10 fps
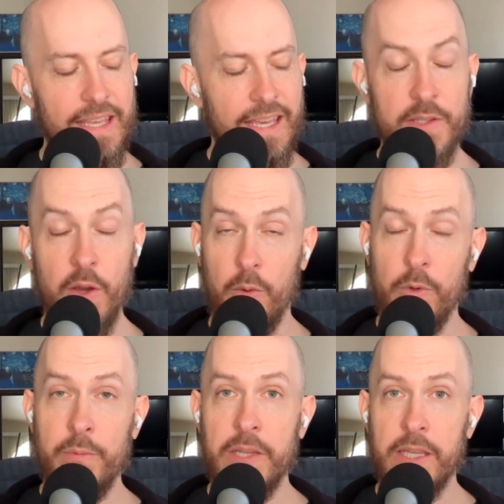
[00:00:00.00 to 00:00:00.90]
So
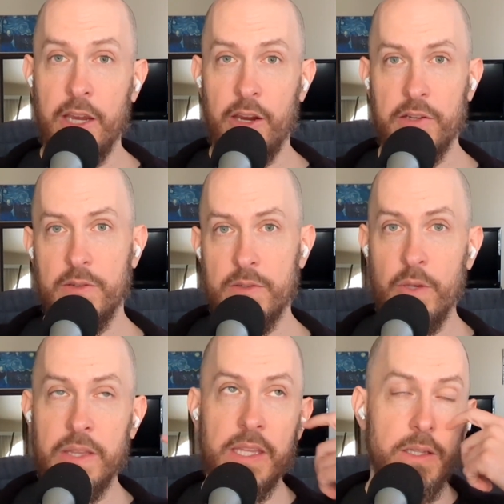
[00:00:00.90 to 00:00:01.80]
what about the characters?
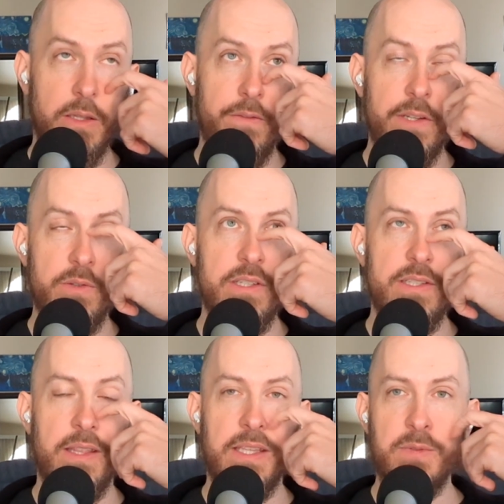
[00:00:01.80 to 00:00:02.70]
Well, I think the love
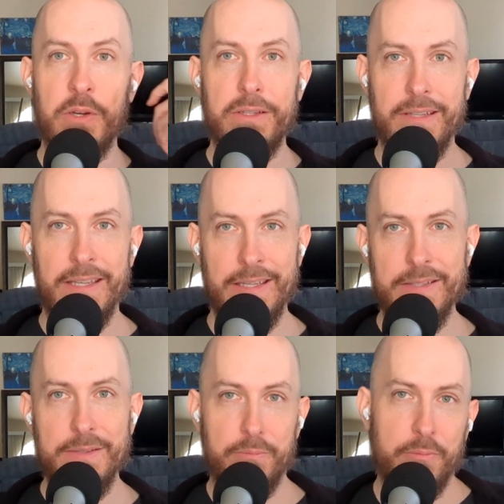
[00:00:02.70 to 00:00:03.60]
interest in this one
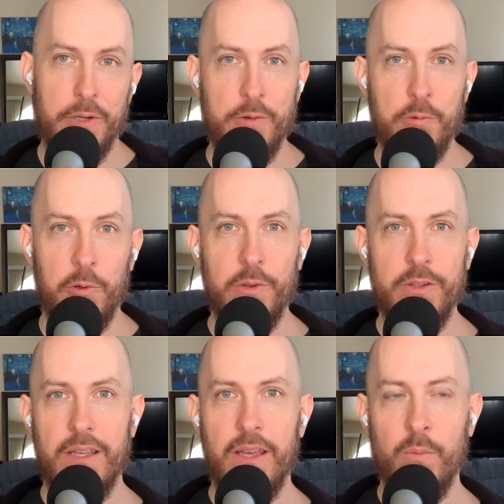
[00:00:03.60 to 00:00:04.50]
is pretty
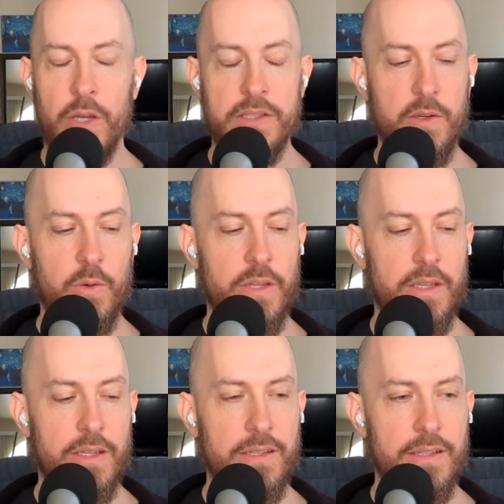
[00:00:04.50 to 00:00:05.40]
cool. Roscoe,
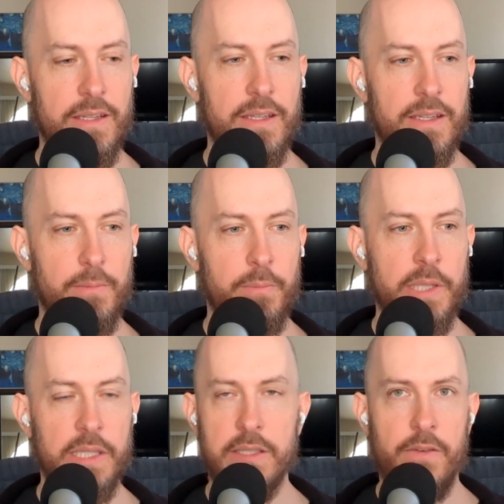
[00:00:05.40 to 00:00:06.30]
the
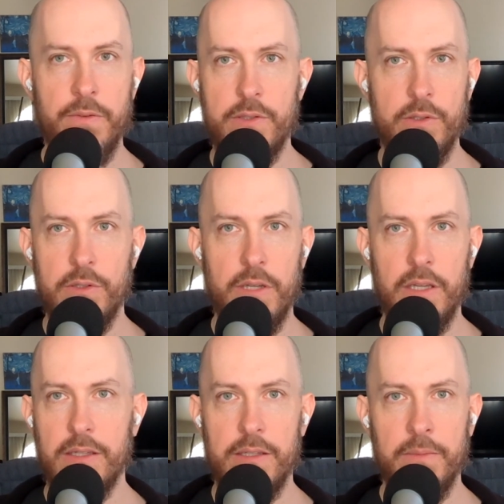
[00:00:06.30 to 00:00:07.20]
police
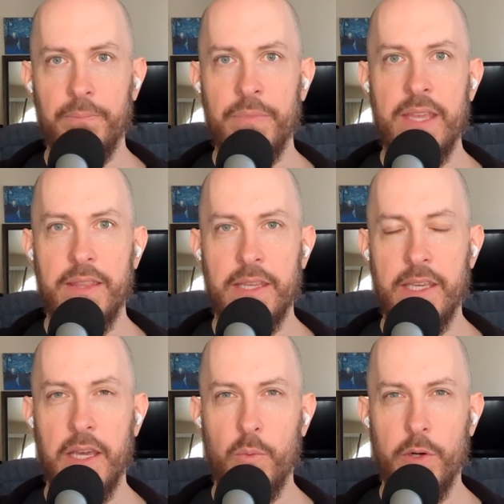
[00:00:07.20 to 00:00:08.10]
officer that
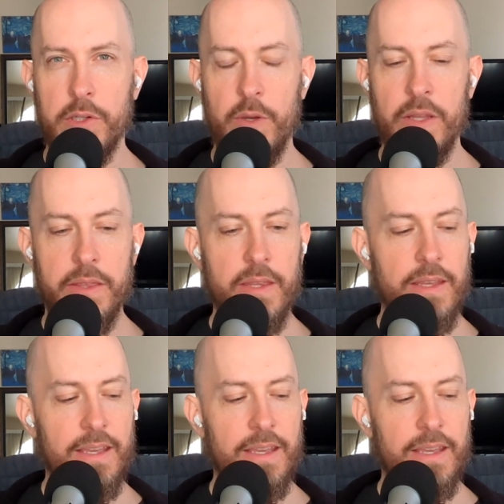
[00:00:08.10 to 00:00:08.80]
he kind of works with.